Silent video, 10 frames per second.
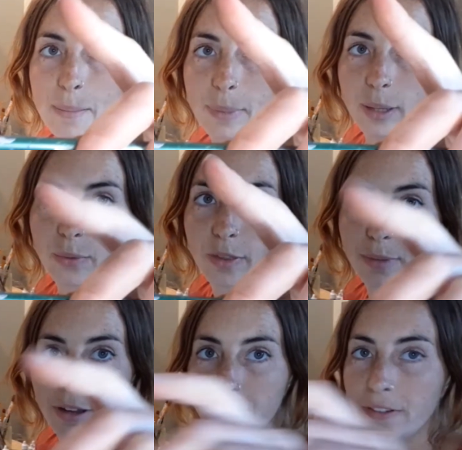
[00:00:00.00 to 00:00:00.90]
it with
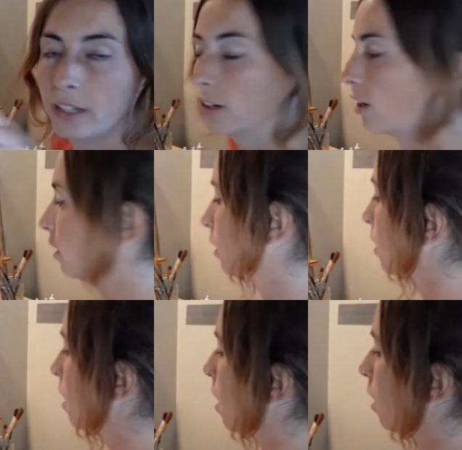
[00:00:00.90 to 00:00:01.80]
my finger
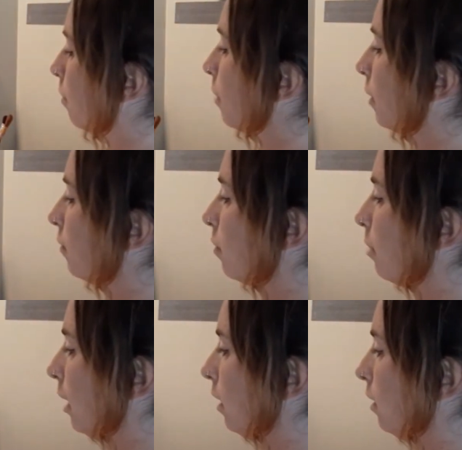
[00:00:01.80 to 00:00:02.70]
above the
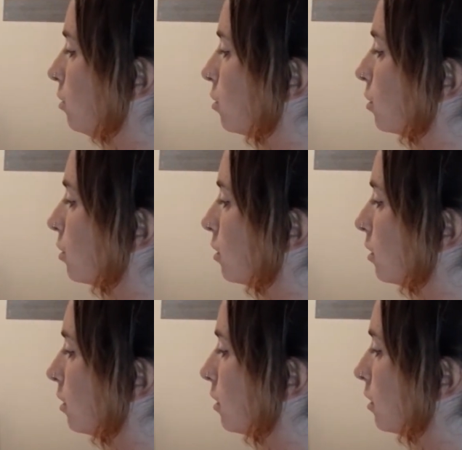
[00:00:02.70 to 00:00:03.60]
page.
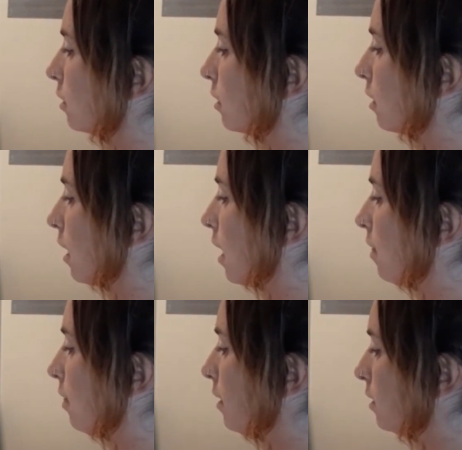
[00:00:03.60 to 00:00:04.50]

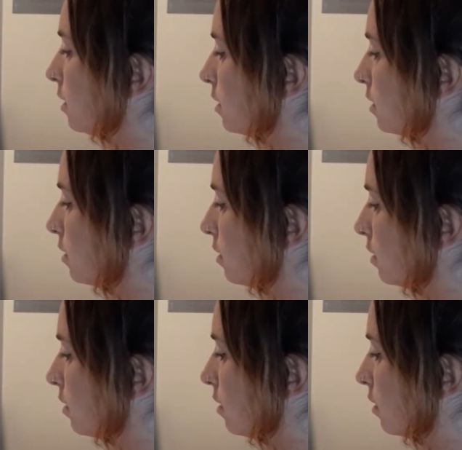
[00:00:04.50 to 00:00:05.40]
And this
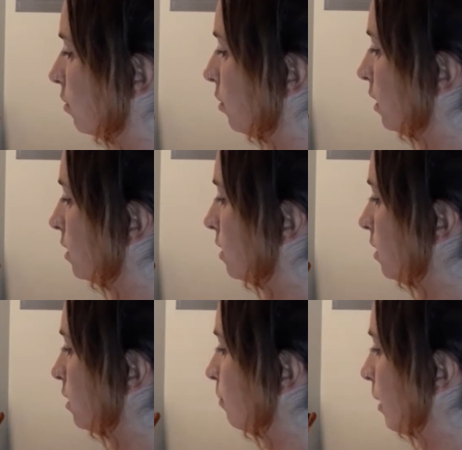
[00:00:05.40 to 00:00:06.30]
creates
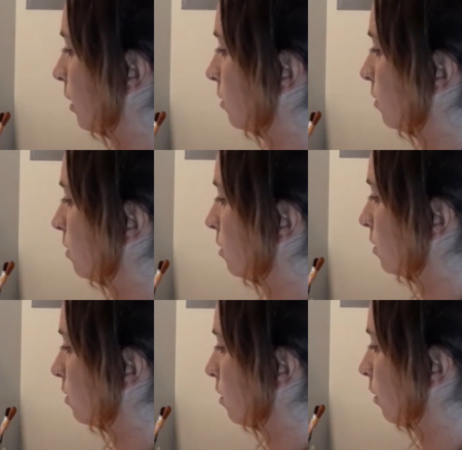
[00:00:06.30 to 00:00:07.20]
these speckles on the